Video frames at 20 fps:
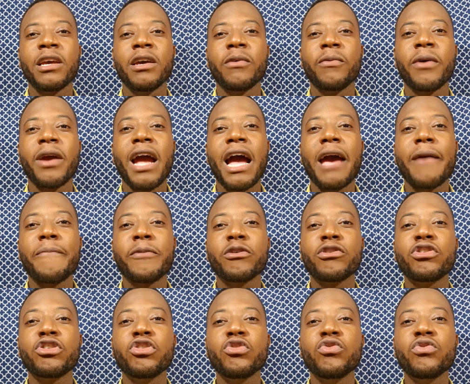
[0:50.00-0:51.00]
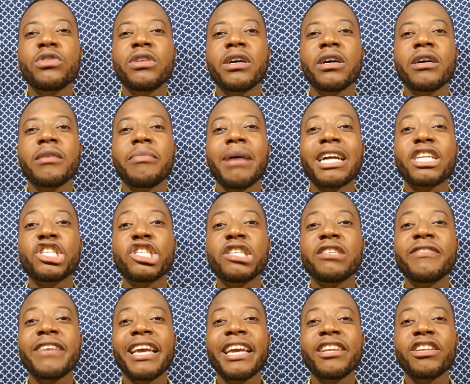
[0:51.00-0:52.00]
where I pursued a Bachelor
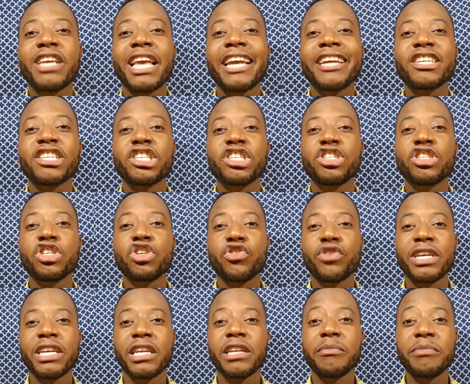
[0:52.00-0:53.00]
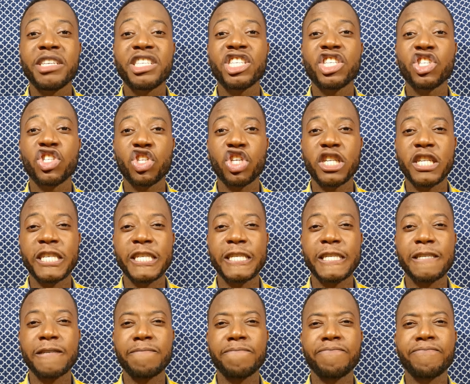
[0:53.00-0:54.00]
of Education degree in Business
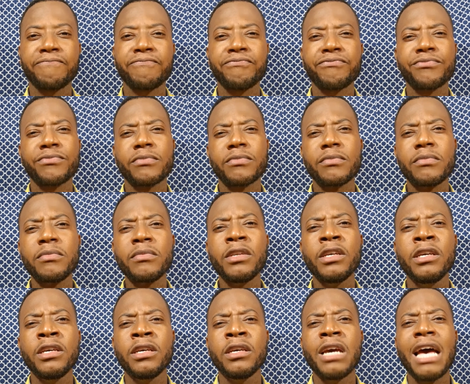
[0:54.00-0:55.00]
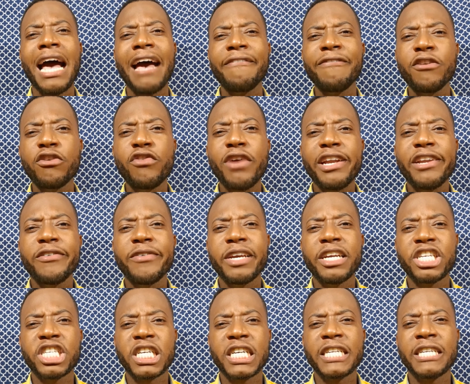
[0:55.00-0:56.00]
Studies. After
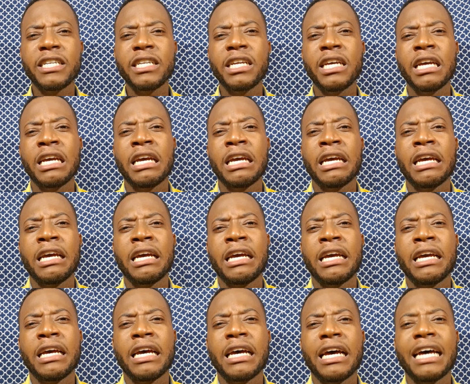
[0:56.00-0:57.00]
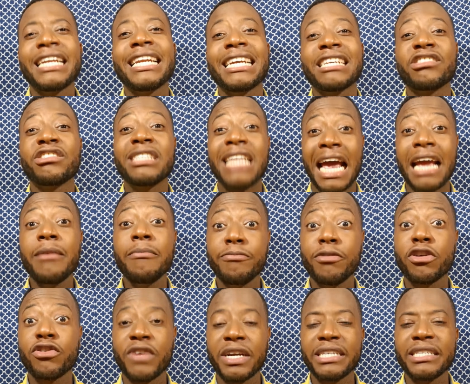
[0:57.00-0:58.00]
graduation, and as time
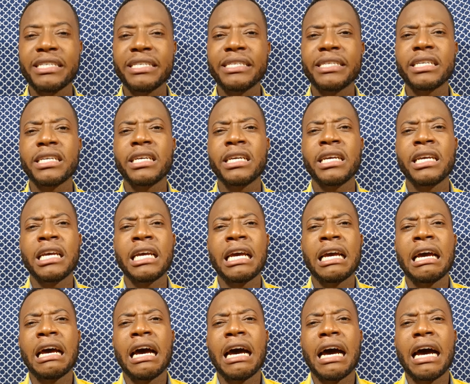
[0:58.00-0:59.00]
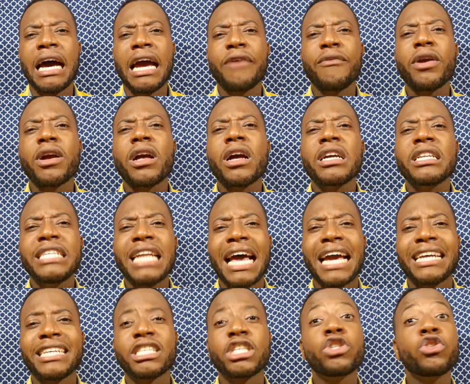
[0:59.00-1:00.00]
progressed, I
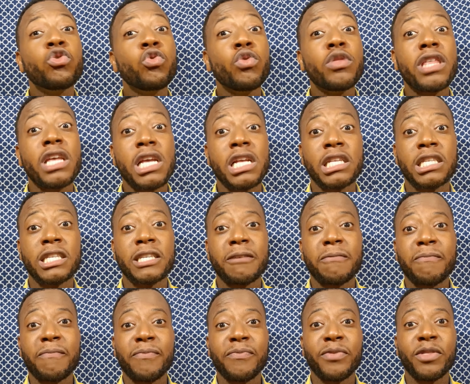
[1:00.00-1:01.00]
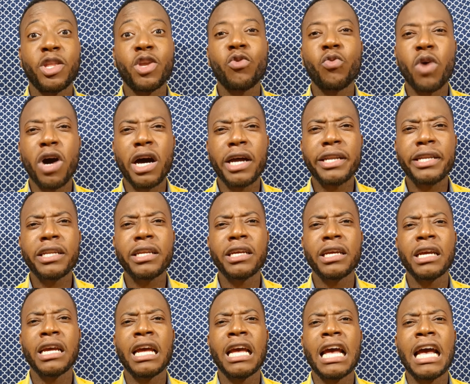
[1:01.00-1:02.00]
recognized two things. One,
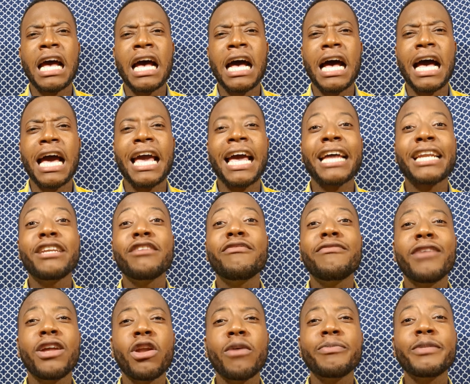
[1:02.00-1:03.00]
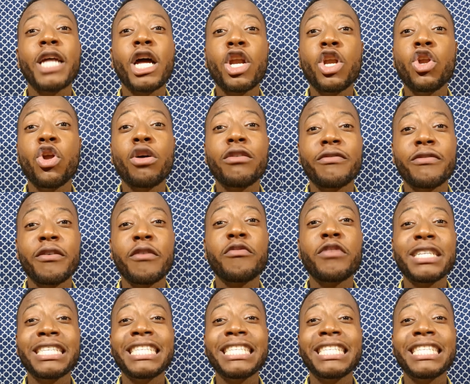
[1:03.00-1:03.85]
I had developed a love for